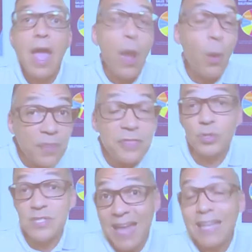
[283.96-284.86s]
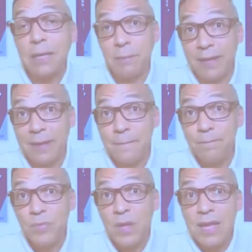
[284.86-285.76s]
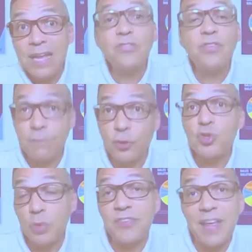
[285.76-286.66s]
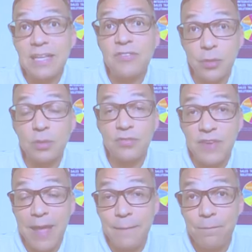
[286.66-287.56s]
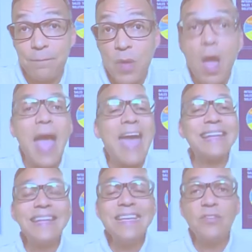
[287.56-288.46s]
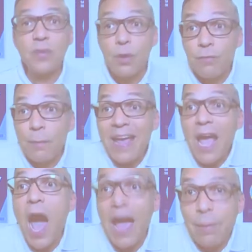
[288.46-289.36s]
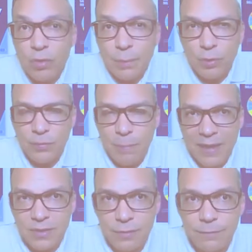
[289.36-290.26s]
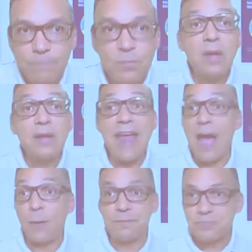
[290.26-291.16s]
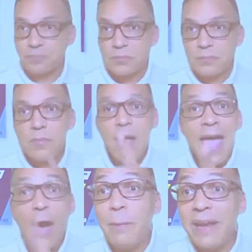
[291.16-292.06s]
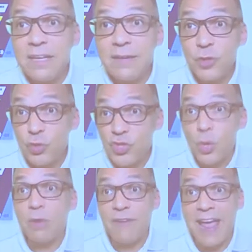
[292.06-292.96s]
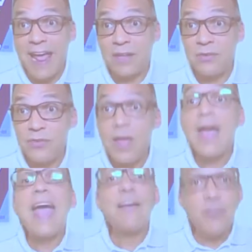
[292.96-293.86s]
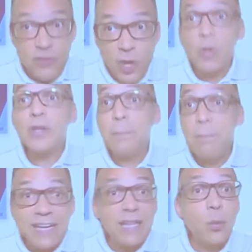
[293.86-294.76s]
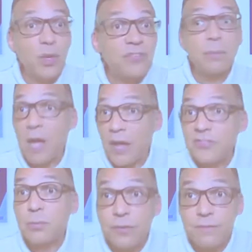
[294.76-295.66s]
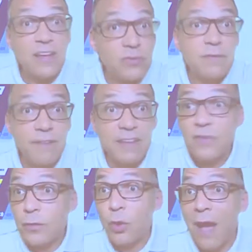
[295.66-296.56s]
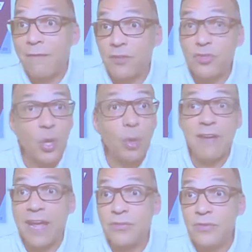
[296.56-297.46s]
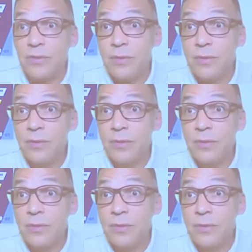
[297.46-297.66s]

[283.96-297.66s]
And what they're telling me is that virtual selling is here to stay, at least from a hybrid perspective. Now, how many of you, show of hands, have started meeting with some customers face-to-face in their office? Show of hands.